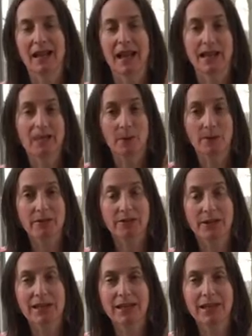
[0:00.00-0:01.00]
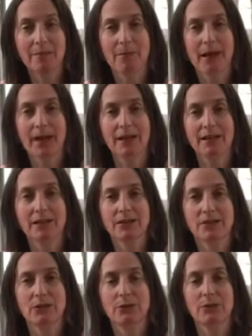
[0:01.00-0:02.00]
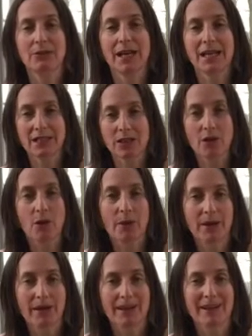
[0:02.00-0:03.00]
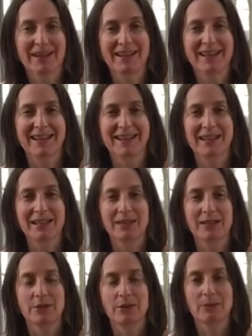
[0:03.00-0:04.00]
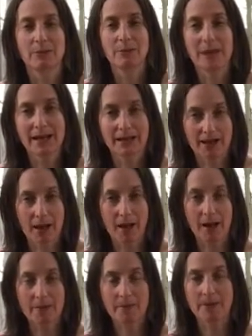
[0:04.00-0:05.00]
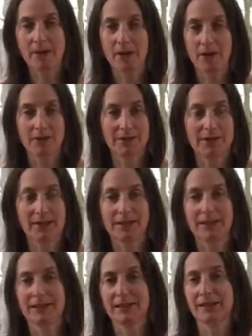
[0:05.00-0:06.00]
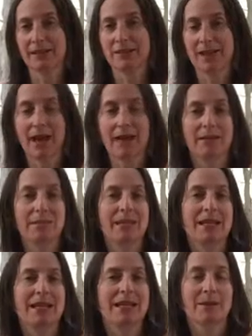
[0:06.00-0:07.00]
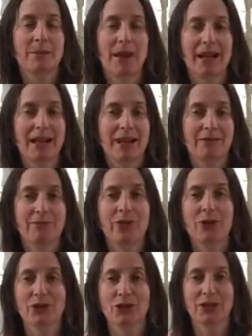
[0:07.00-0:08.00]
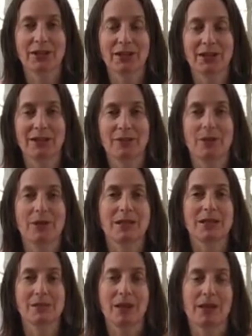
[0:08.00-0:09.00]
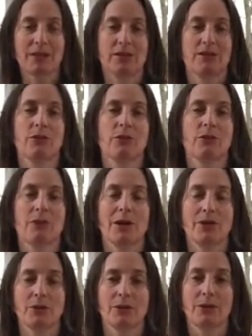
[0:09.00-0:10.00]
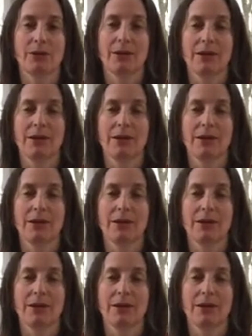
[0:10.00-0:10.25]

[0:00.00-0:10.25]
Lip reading: as part of healing pain to get to know it, to make time. Now, obviously, you can't be in the pain and function once it's past a certain threshold.